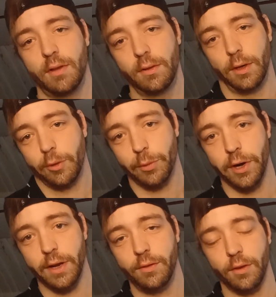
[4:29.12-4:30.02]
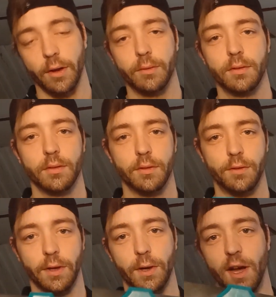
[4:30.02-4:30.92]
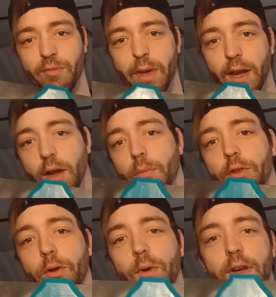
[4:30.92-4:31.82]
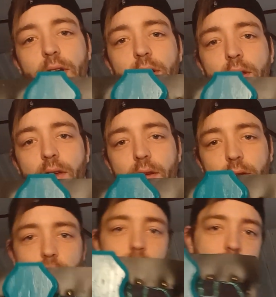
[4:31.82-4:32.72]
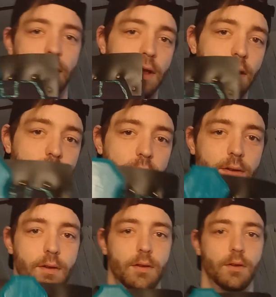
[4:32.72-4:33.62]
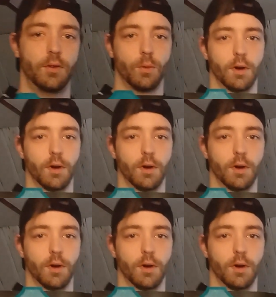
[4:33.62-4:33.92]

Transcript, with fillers: it looked pretty, so took it off, painted it blue, and ta-da,